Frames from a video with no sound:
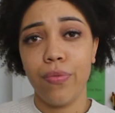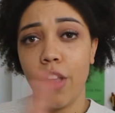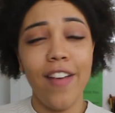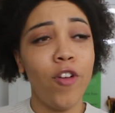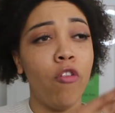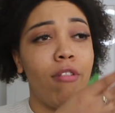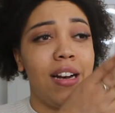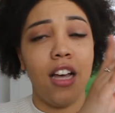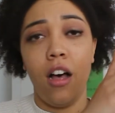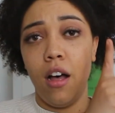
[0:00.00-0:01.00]
I've got
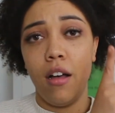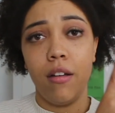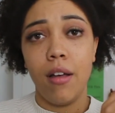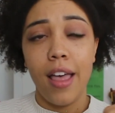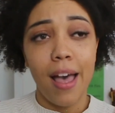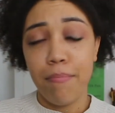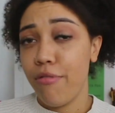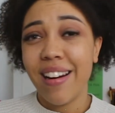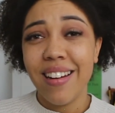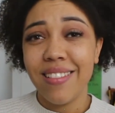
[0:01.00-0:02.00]
friends that are
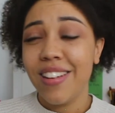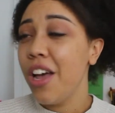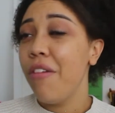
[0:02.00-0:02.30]
pregnant,